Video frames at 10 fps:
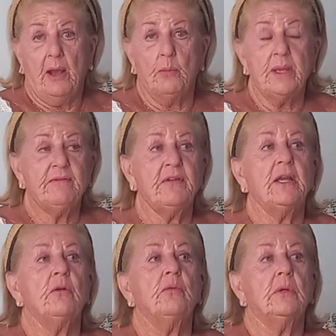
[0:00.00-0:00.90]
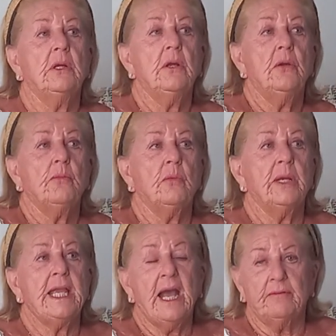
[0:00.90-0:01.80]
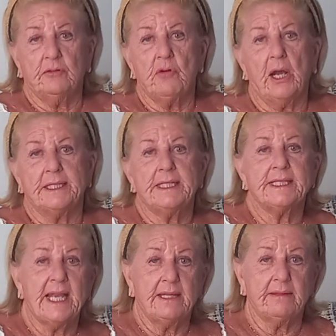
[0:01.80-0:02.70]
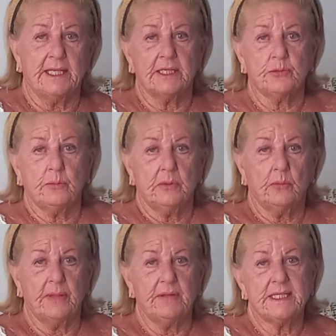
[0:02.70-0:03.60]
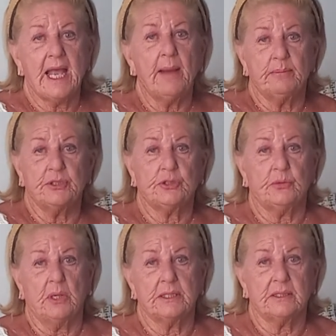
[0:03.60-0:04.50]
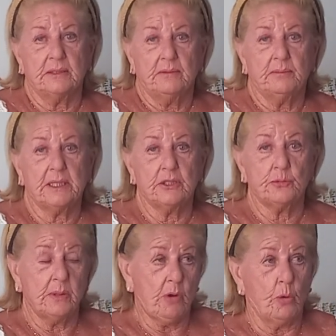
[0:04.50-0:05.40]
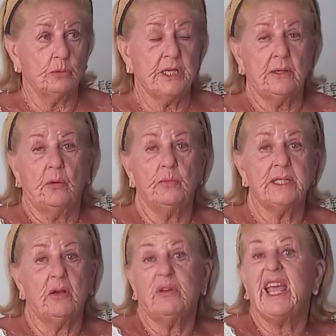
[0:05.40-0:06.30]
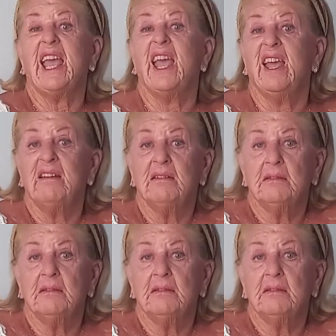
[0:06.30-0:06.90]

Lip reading: And we feel we have a right to say things when this happens to us, because we're older and we don't care.